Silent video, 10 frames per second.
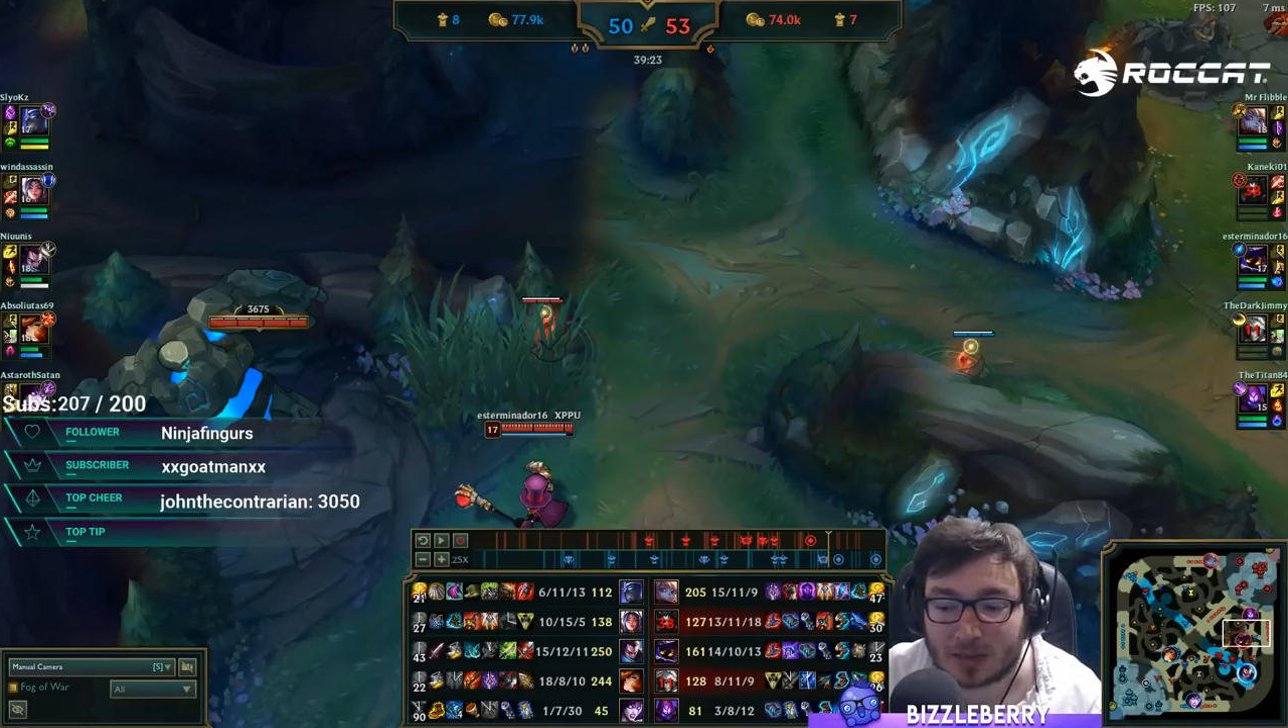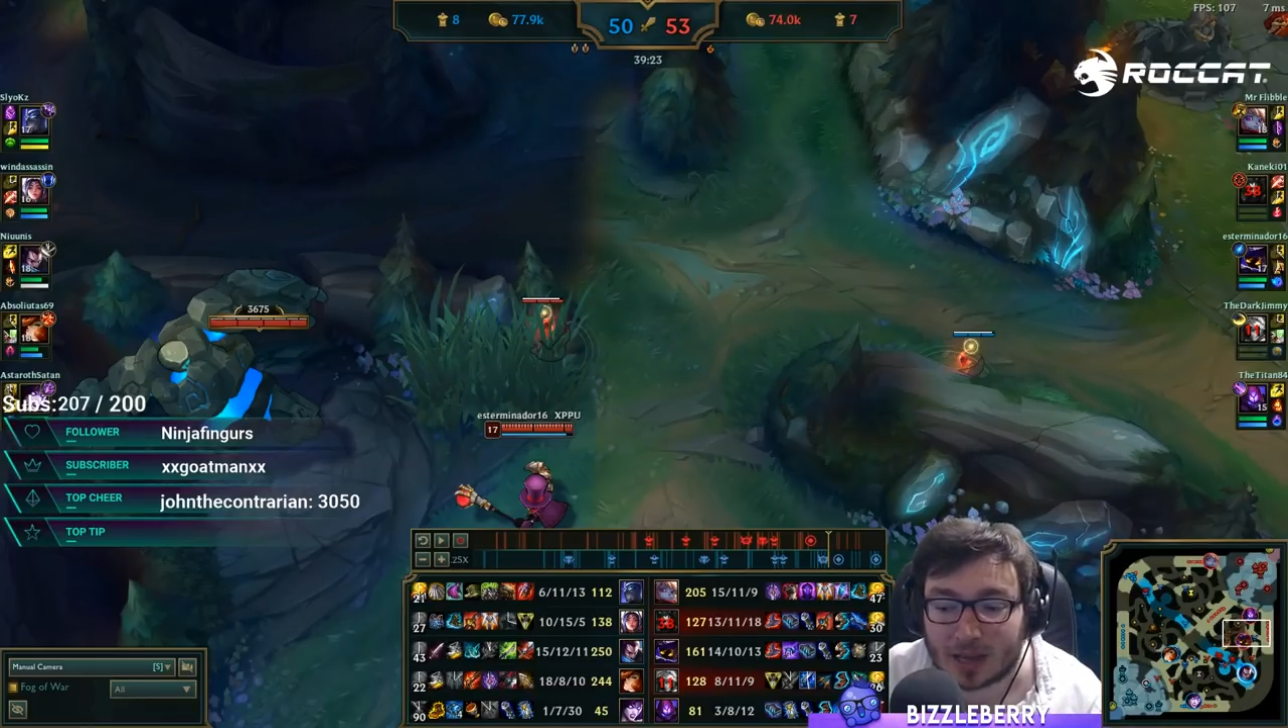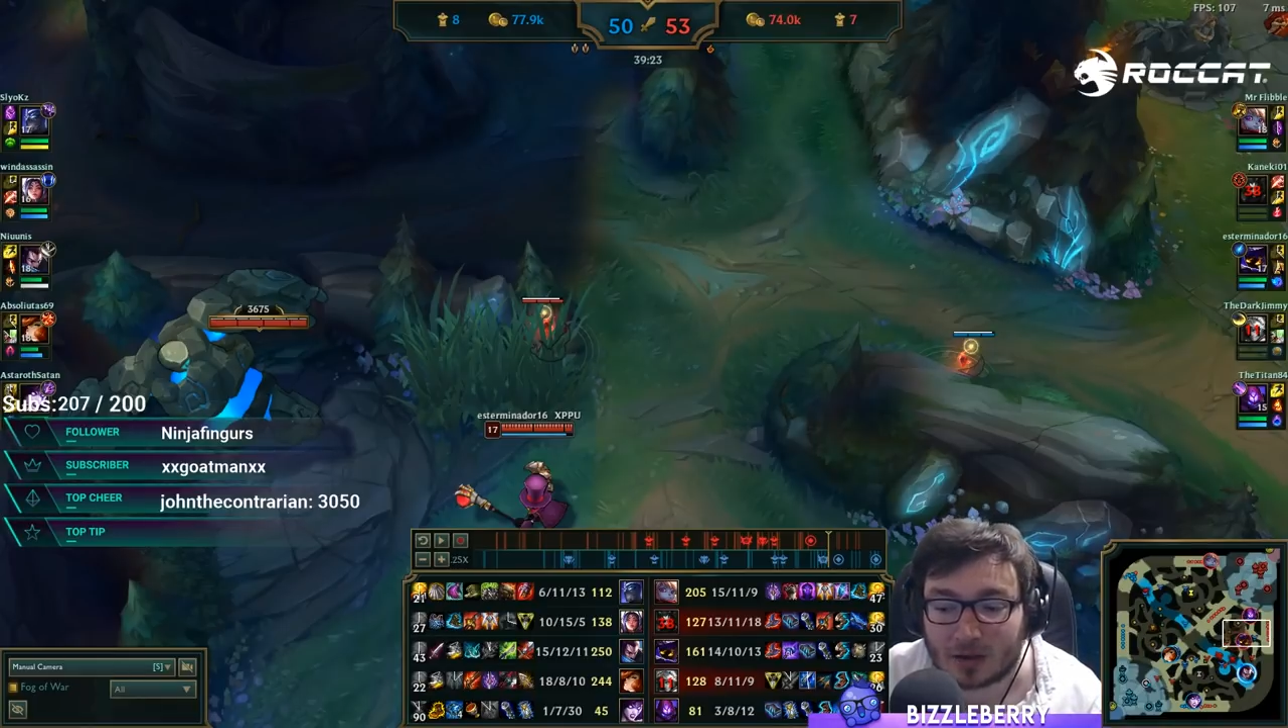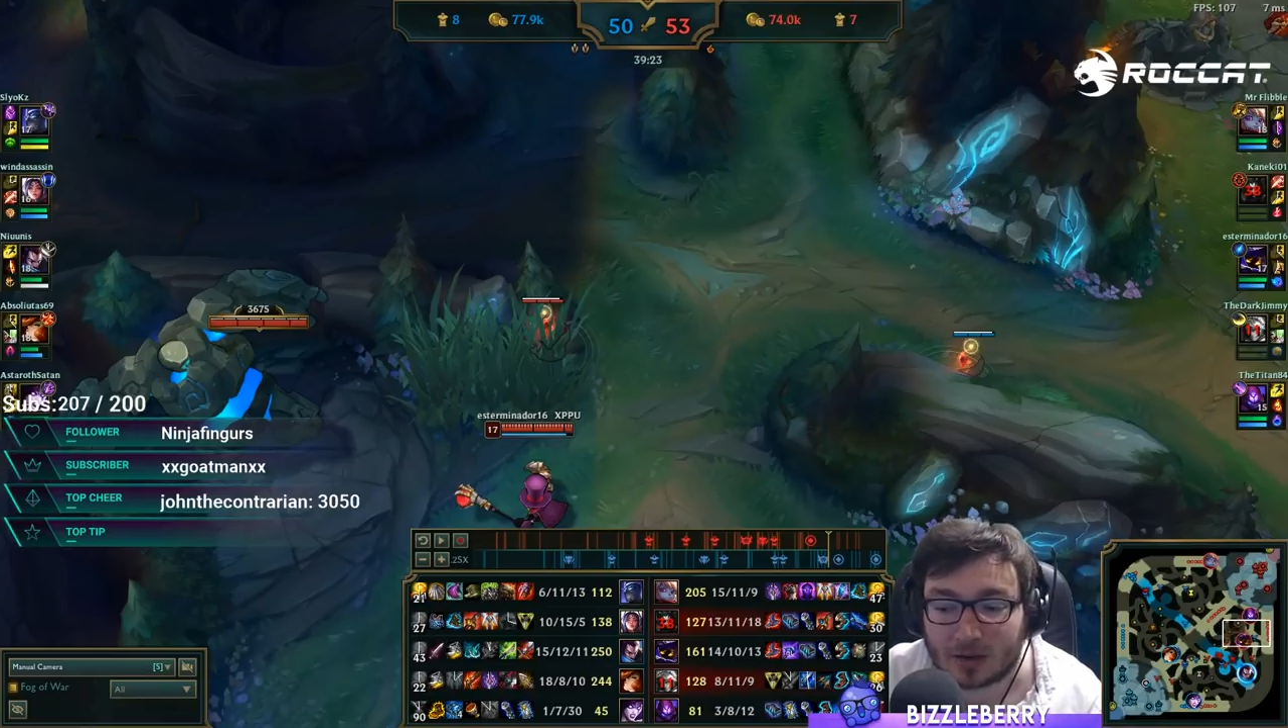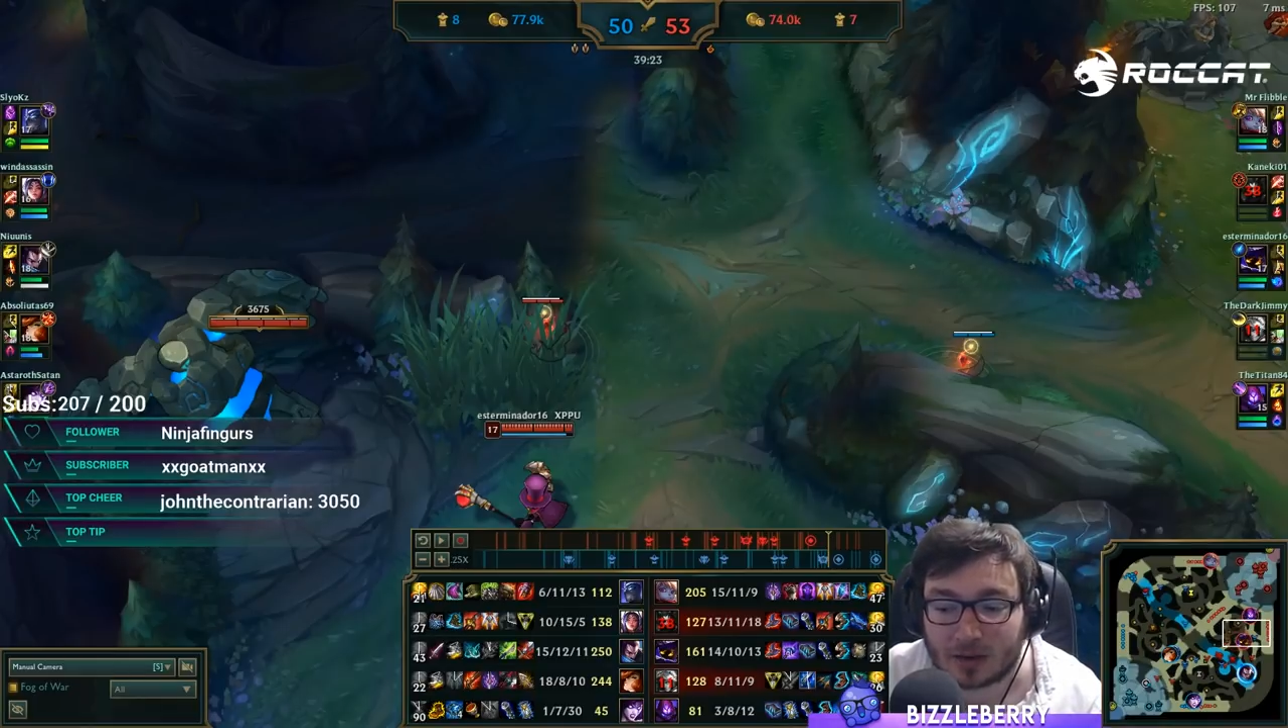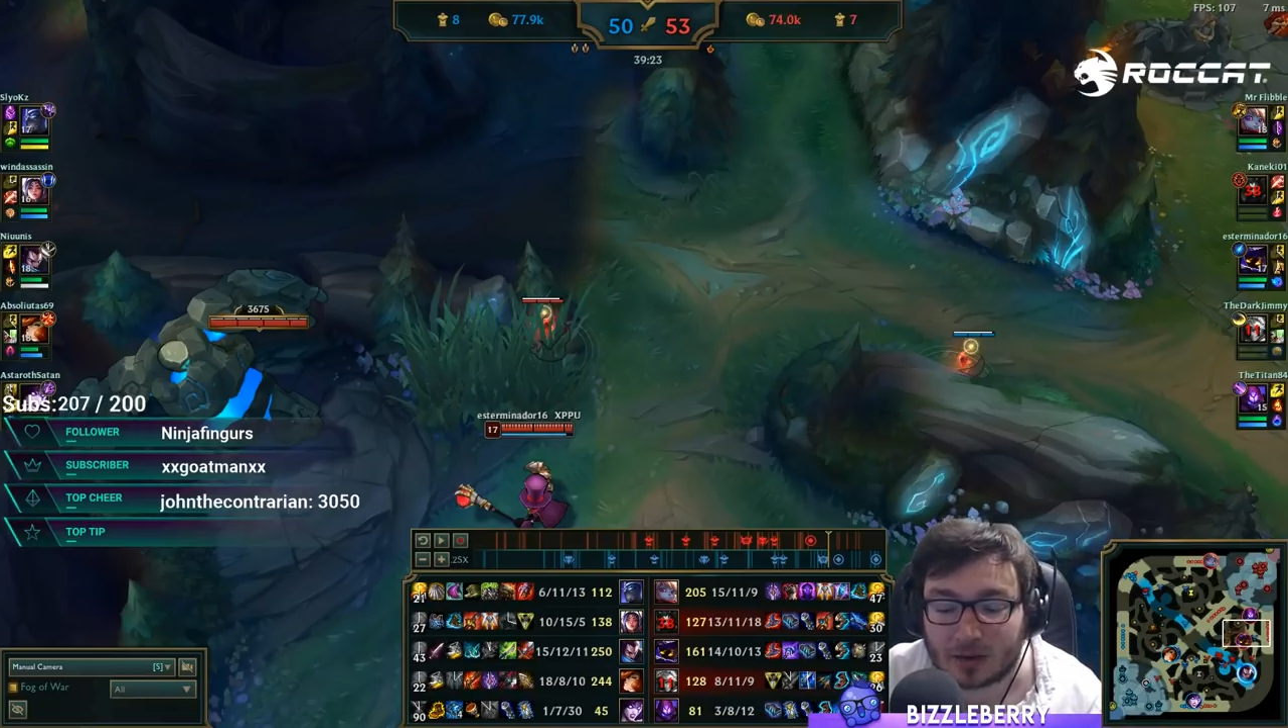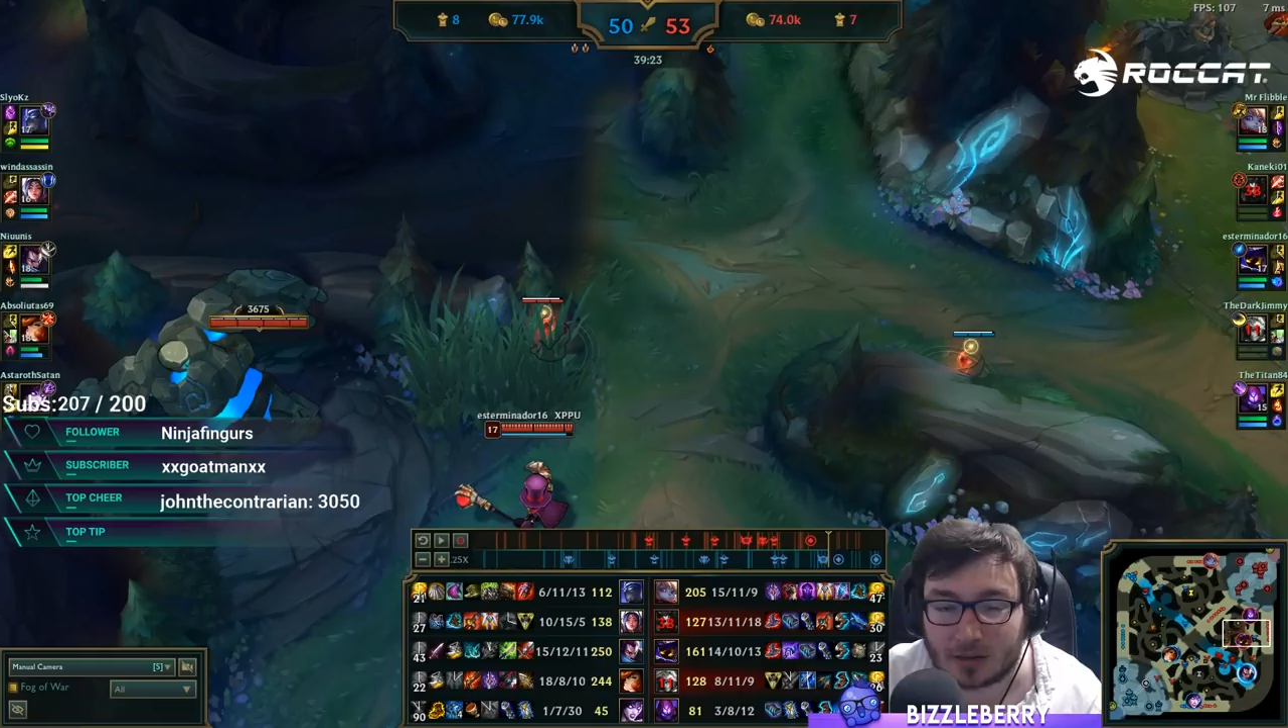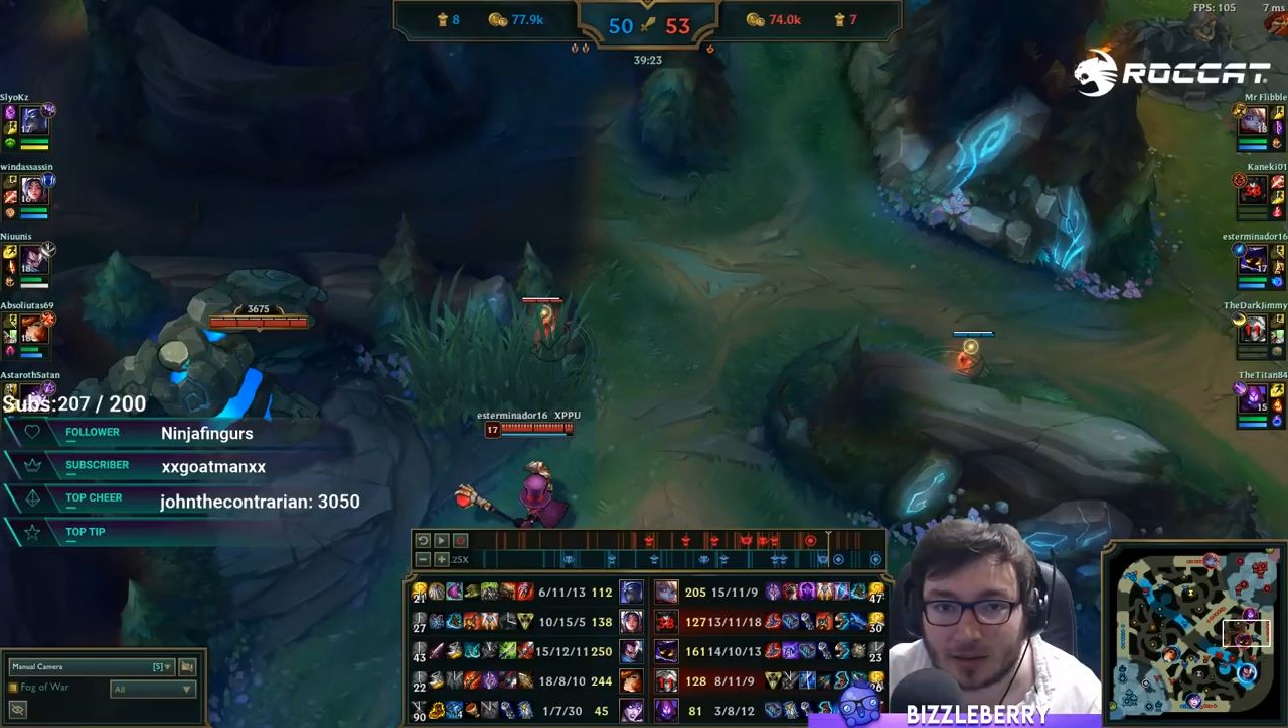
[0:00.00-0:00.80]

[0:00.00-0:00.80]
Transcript: carry